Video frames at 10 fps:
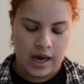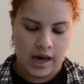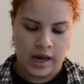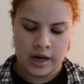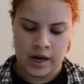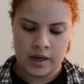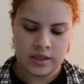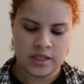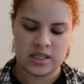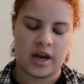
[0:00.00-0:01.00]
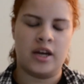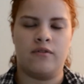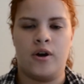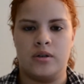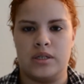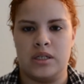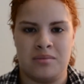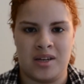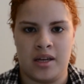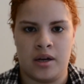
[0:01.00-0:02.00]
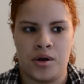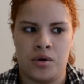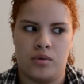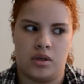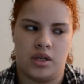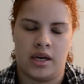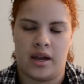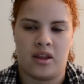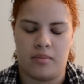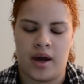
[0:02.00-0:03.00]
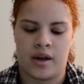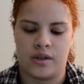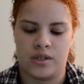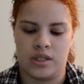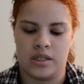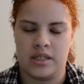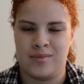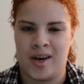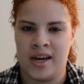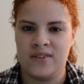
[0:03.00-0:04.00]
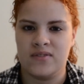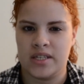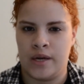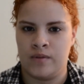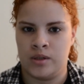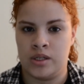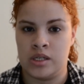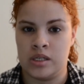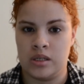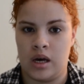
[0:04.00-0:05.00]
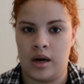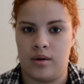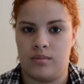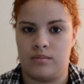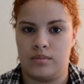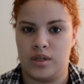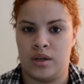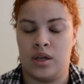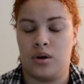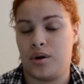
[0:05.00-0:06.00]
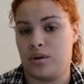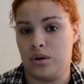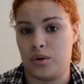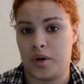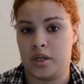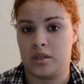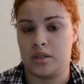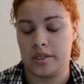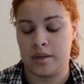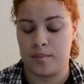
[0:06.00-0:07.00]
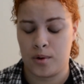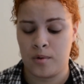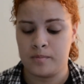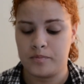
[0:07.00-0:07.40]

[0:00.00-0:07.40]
I got, this is kind of hard to see, but again, I don't want to take it out of the packaging because I'm kind of saving these to knit on during December.